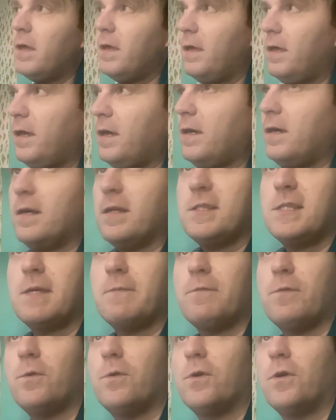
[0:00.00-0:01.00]
Uh,
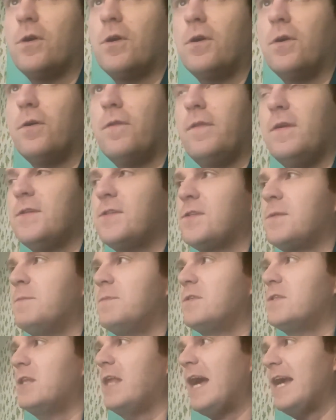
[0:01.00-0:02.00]
except for there's some
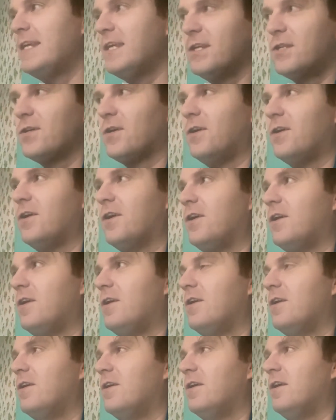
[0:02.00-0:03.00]
slide guitar,
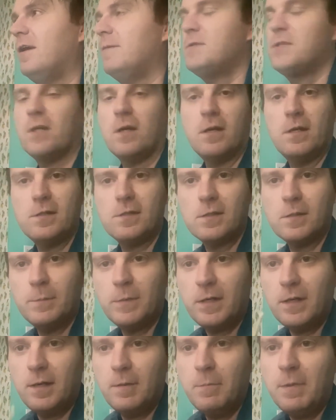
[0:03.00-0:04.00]
I'm sorry, some
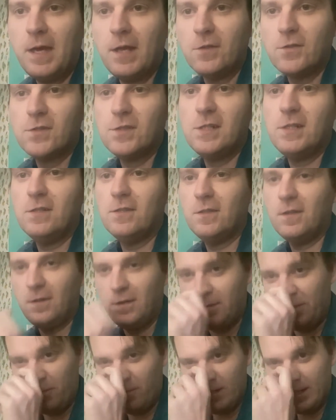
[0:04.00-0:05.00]
uh, pedal steel
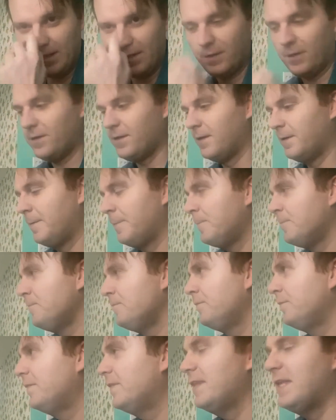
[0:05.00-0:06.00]
on the record
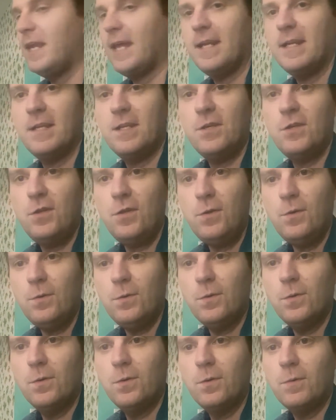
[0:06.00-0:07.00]
that I didn't
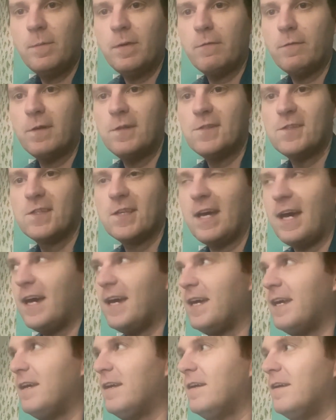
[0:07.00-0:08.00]
do. My friend
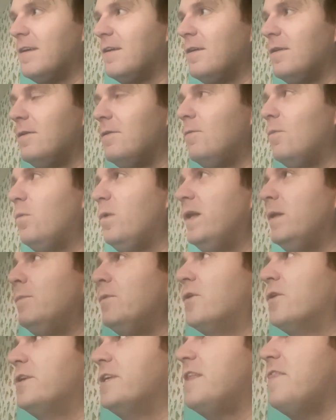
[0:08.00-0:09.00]
Sky
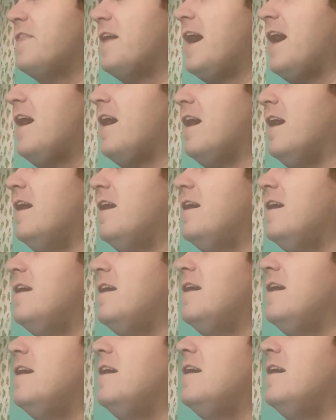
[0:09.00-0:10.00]
Wilmore did that.
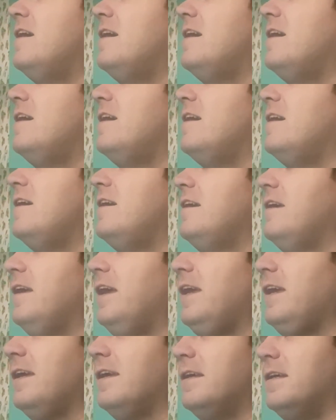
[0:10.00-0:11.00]

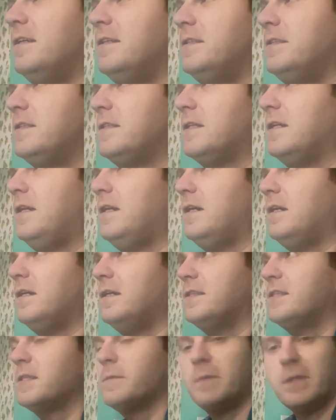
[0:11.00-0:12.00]
And
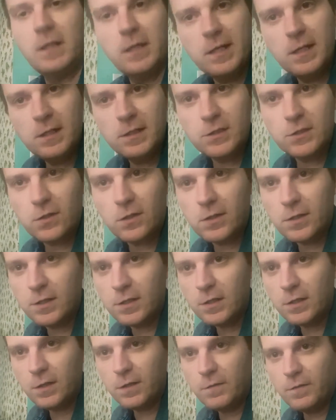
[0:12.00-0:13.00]
uh, some of the lead
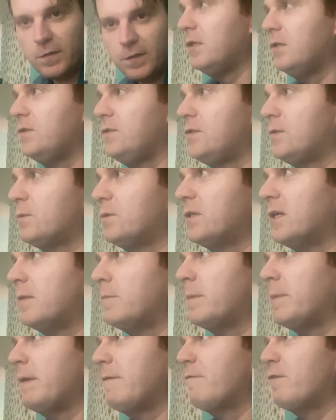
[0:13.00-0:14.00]
guitar, those were done
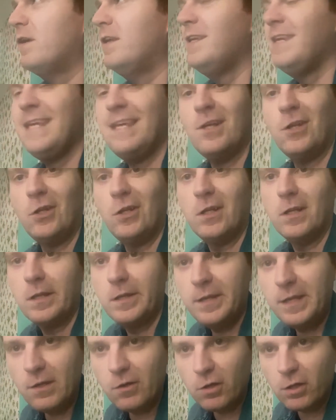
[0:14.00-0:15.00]
by my friend Neil
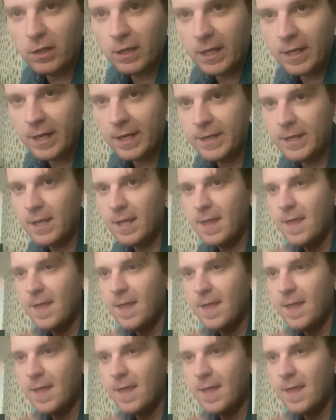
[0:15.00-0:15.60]
Neil Klein.